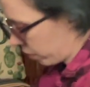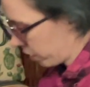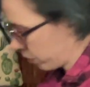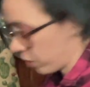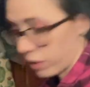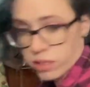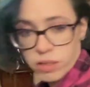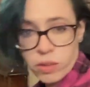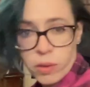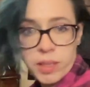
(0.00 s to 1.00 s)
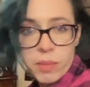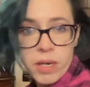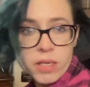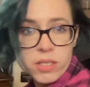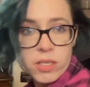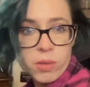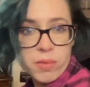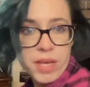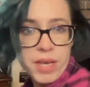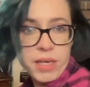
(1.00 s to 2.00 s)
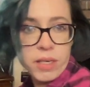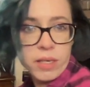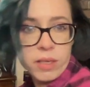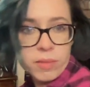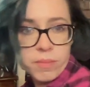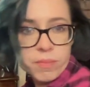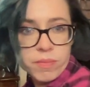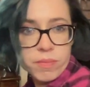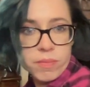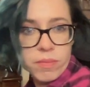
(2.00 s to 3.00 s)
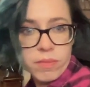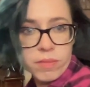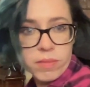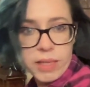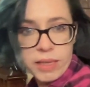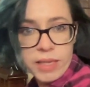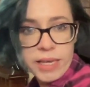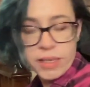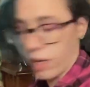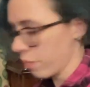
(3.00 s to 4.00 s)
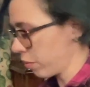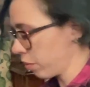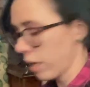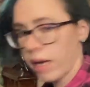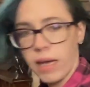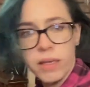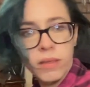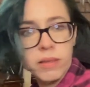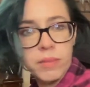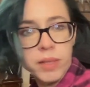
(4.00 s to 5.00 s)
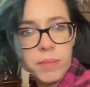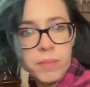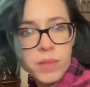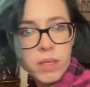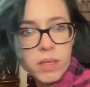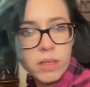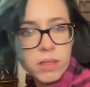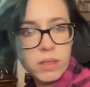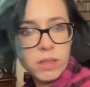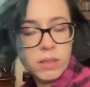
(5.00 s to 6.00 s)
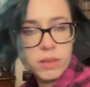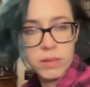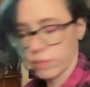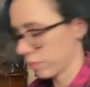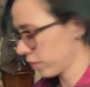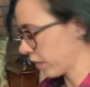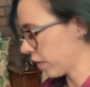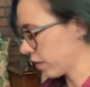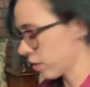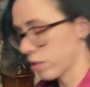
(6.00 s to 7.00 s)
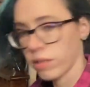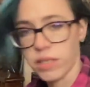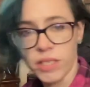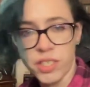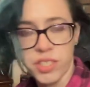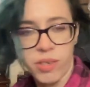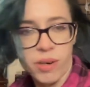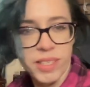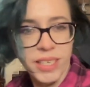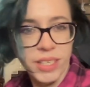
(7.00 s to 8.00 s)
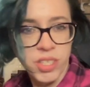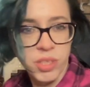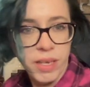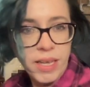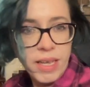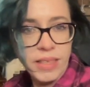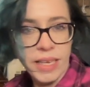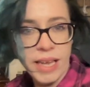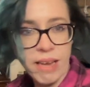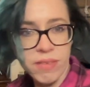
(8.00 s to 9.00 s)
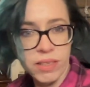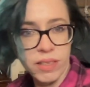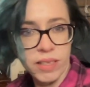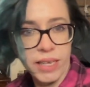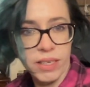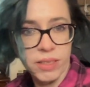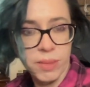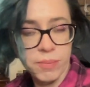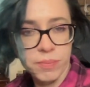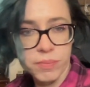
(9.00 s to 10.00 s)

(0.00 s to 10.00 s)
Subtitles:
can pull this cord up. So they light up. Come here. Yeah, this extension cord is kind of short. They have a little light on them